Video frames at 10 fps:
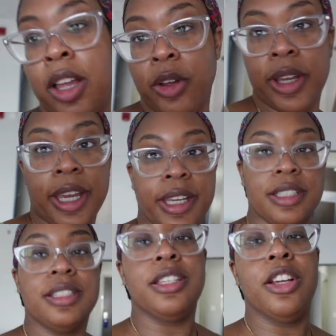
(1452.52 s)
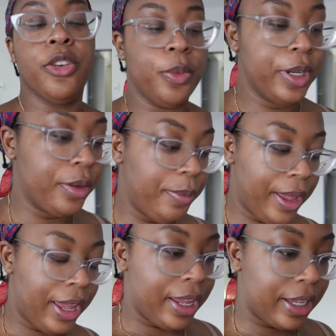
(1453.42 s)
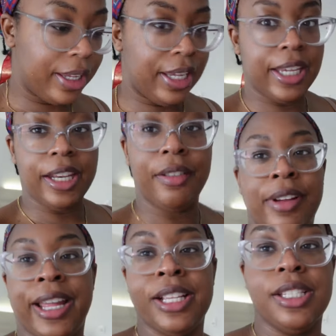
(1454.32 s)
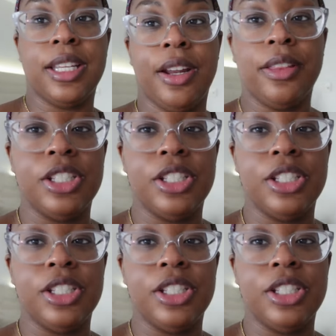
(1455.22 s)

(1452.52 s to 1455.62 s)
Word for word: Okay, so we're back and getting ready. I just got out the